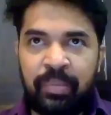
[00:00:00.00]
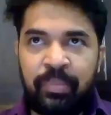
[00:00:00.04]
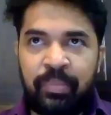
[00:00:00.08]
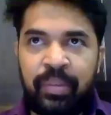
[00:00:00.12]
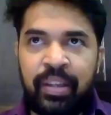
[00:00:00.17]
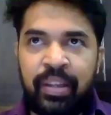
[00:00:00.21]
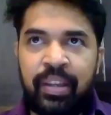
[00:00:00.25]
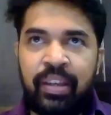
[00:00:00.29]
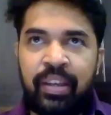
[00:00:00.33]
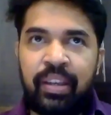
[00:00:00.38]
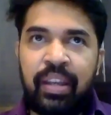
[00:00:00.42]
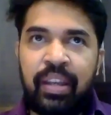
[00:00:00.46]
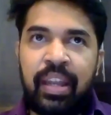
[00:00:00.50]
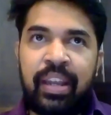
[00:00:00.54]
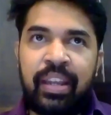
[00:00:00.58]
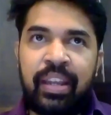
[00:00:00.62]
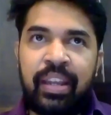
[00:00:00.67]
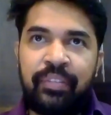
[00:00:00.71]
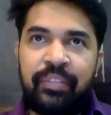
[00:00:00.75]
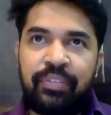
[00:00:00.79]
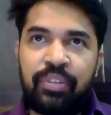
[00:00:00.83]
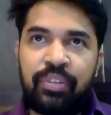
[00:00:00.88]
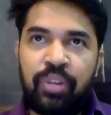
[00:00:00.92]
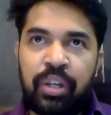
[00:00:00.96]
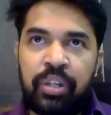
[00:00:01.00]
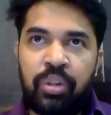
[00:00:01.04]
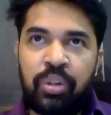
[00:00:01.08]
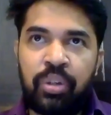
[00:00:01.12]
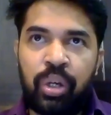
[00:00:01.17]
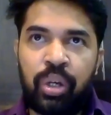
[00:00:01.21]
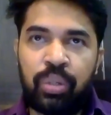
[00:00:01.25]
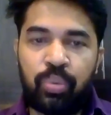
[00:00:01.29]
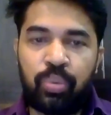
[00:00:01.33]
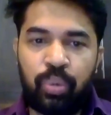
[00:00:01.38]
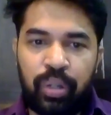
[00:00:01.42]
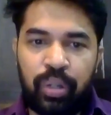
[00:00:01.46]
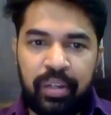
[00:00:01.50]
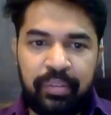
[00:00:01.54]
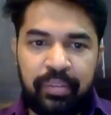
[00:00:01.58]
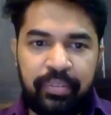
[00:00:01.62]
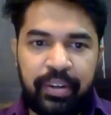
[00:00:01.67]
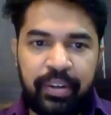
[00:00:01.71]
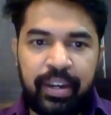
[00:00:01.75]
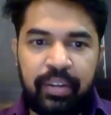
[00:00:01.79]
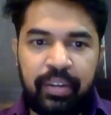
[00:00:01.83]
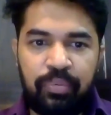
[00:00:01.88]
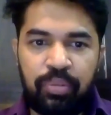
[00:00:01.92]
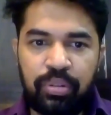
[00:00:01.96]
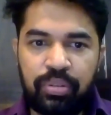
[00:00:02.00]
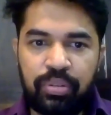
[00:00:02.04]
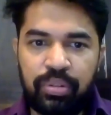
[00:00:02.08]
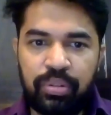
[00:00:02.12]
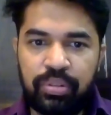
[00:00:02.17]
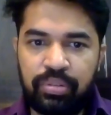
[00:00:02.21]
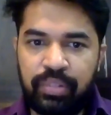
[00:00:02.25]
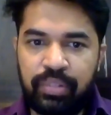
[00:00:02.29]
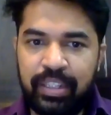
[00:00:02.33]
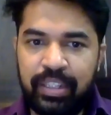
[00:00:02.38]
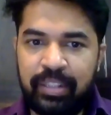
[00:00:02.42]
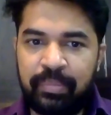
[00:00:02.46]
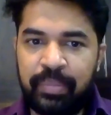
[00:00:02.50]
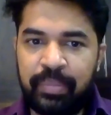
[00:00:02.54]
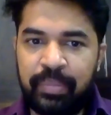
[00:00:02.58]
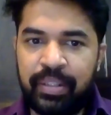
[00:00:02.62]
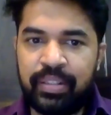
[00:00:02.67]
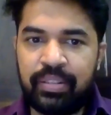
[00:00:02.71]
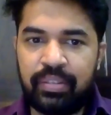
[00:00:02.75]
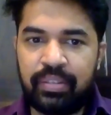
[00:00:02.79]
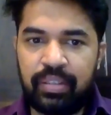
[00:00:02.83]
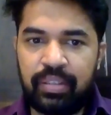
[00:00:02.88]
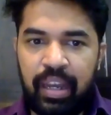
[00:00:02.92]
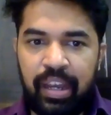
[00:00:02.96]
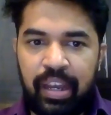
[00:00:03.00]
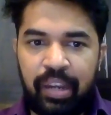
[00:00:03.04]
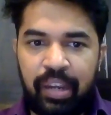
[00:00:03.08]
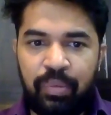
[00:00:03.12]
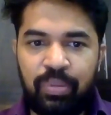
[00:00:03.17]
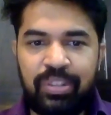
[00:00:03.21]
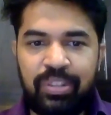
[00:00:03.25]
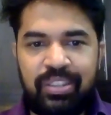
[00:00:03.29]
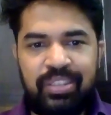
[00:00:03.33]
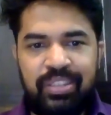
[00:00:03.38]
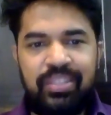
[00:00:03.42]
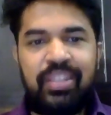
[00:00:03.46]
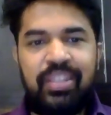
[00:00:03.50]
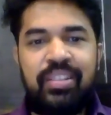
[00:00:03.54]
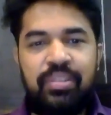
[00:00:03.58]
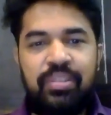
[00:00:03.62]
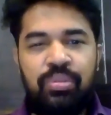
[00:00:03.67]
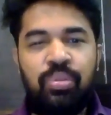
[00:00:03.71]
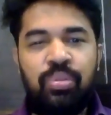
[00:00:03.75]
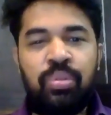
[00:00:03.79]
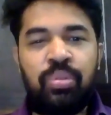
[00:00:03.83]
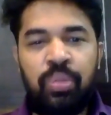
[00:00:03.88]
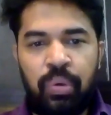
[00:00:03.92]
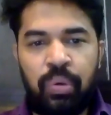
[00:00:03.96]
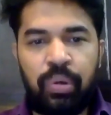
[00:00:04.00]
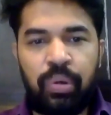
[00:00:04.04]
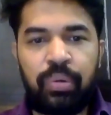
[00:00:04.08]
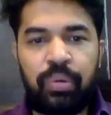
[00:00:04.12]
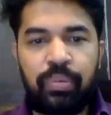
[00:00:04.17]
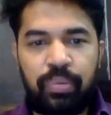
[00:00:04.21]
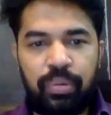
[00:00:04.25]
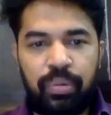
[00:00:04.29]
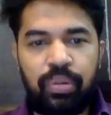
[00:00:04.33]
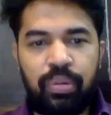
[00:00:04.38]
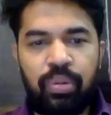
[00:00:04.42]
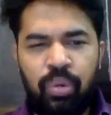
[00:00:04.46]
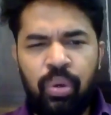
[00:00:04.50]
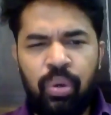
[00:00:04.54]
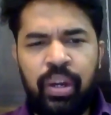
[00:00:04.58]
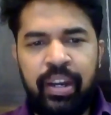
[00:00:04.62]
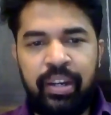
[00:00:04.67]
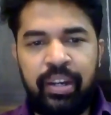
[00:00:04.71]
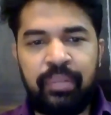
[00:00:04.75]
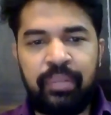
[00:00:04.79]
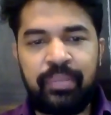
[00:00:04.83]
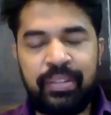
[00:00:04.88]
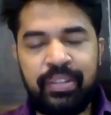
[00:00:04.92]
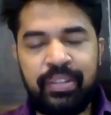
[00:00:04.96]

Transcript: somewhere, and if you are not qualified for those treatments, I would suggest don't go. Go ahead.